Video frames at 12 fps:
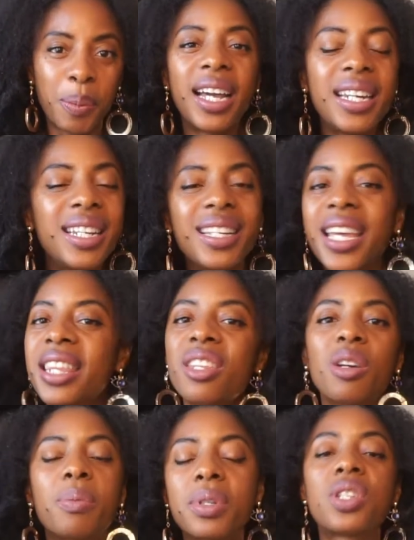I didn't get the
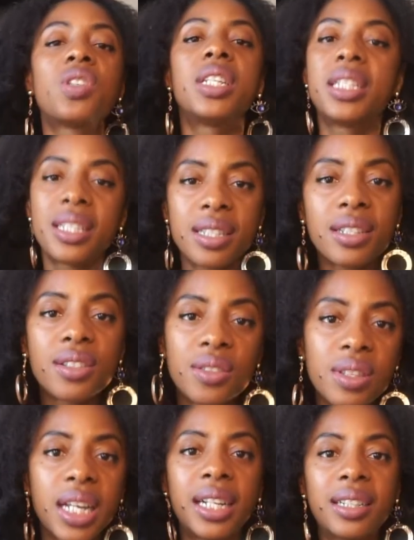opportunity to do
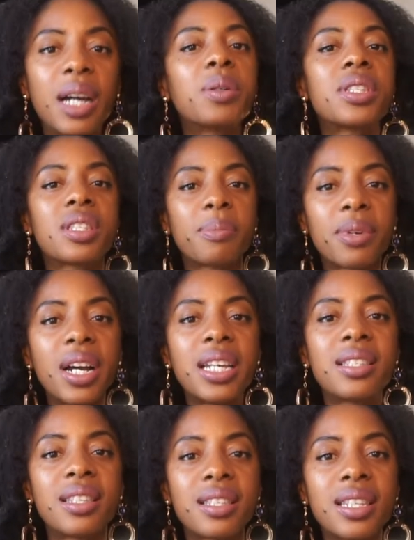that. I was
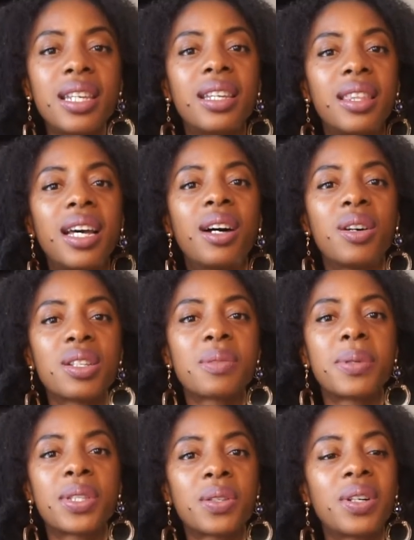surprised to see in that
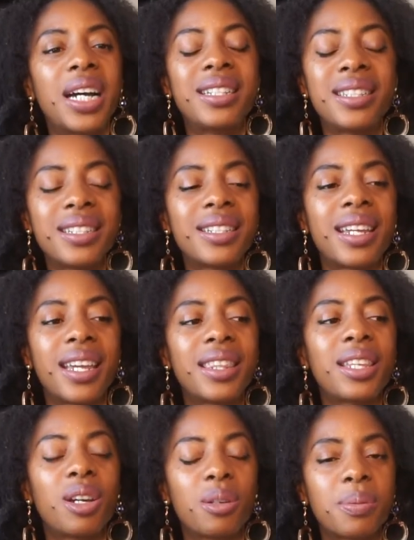hospital I didn't get
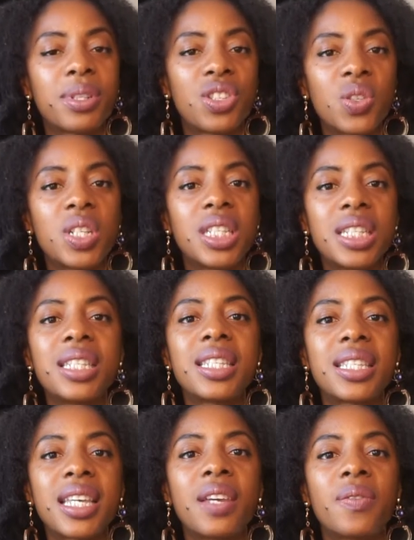the opportunity to
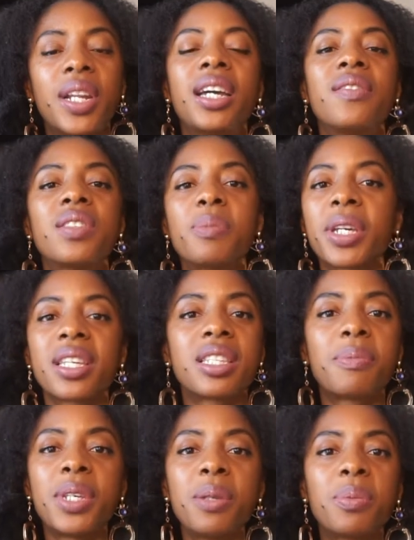save lives because
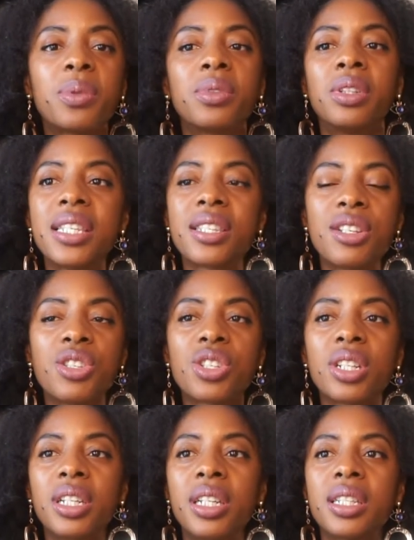people,
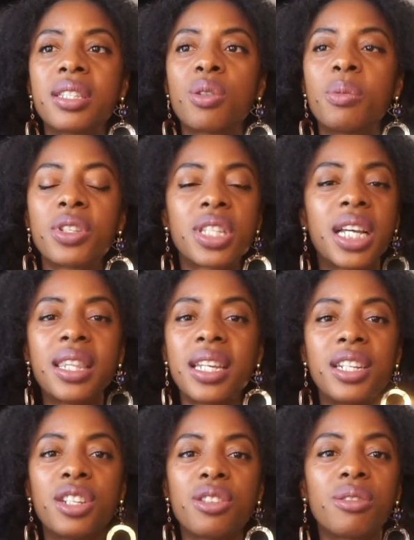essentially, it's almost like
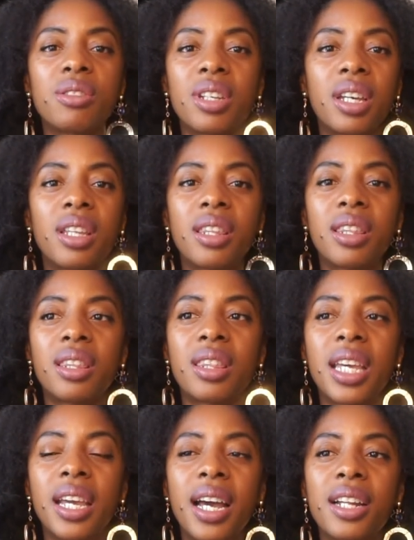
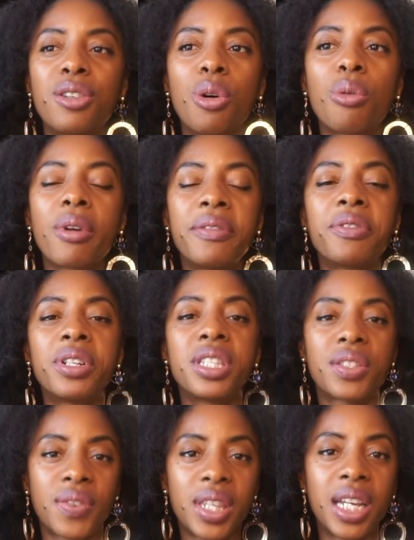they had no
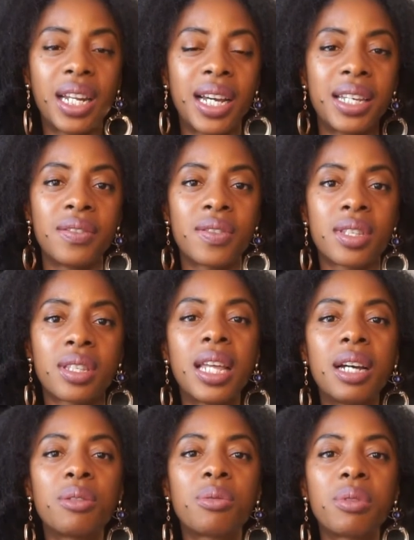reverence for their lives.
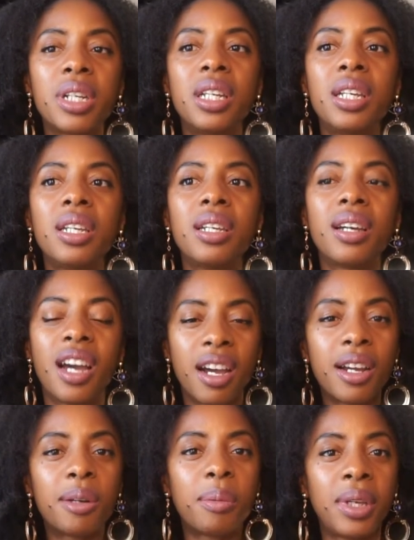That really
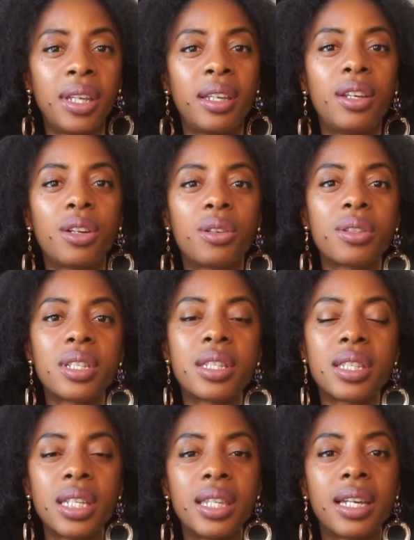hurt me, you know, to
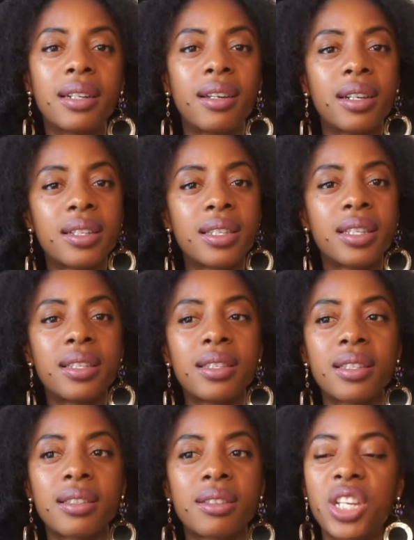see that
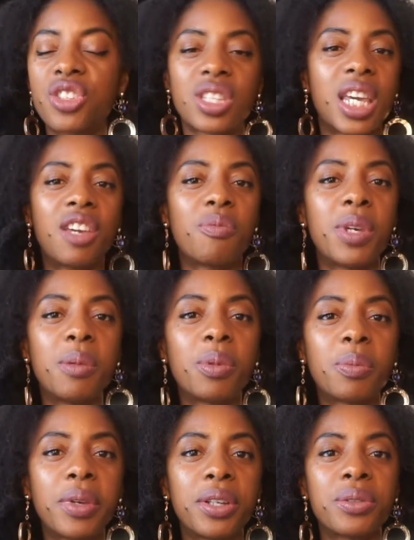nurses, they just gave people
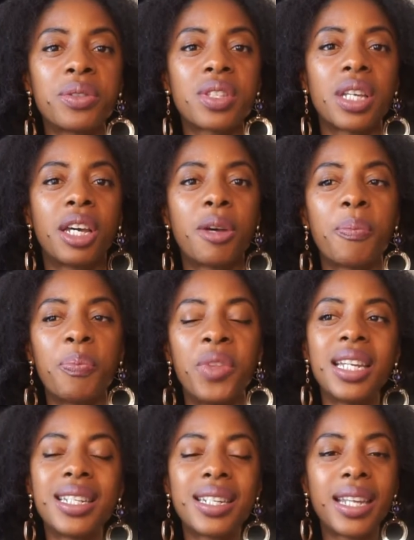pills.
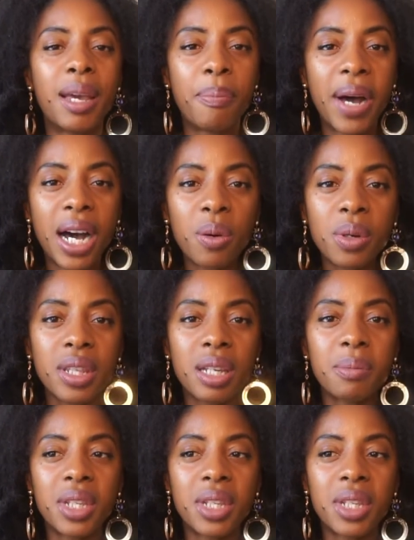They didn't empower them.